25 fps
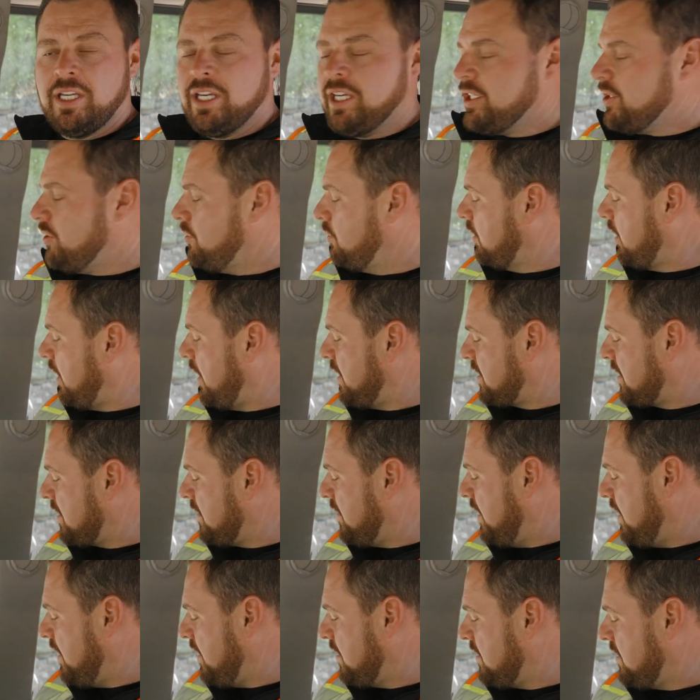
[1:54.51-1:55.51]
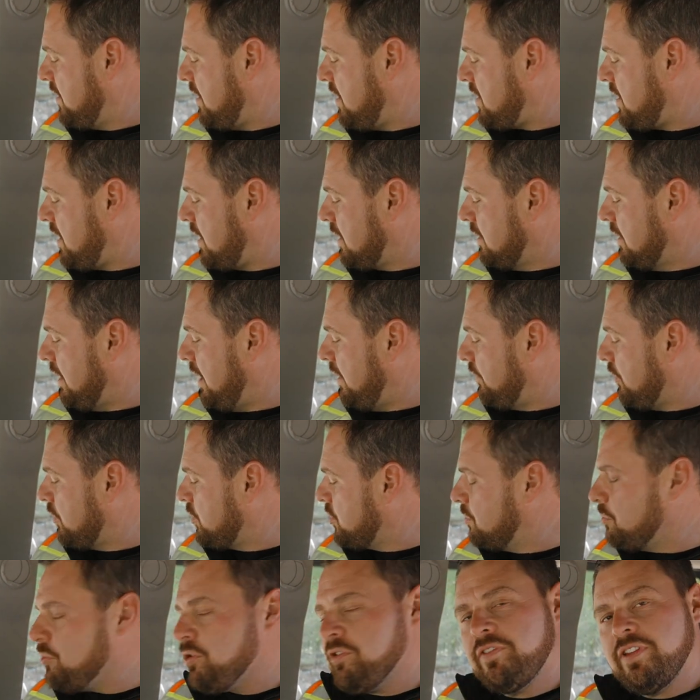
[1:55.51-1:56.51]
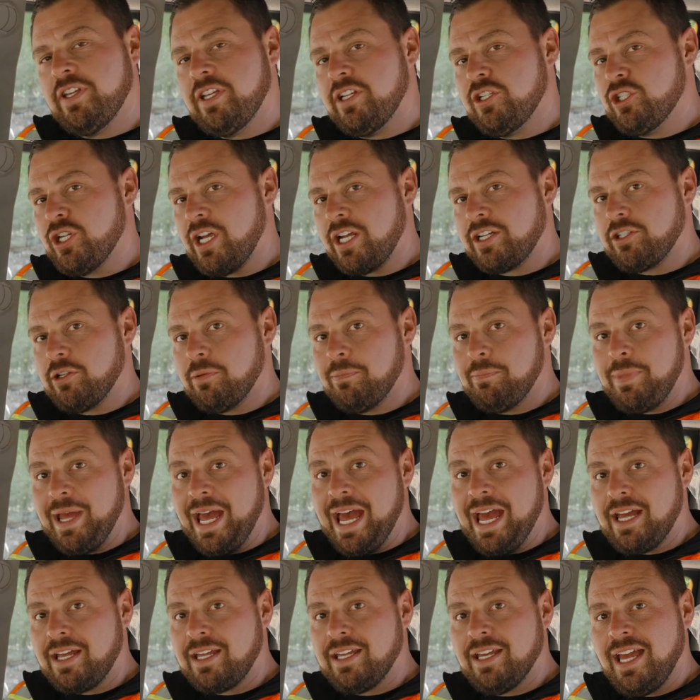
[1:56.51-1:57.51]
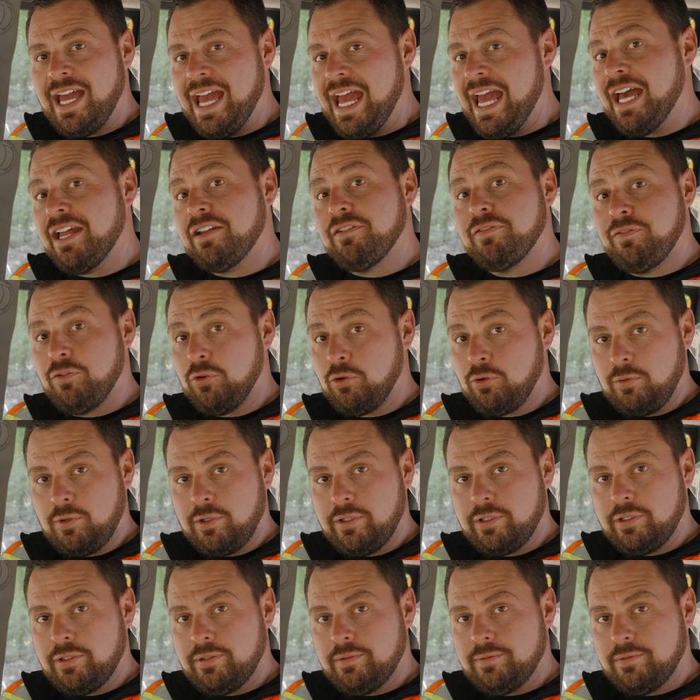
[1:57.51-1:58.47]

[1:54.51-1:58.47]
utilizing the existing lever to move the ejector back and forward.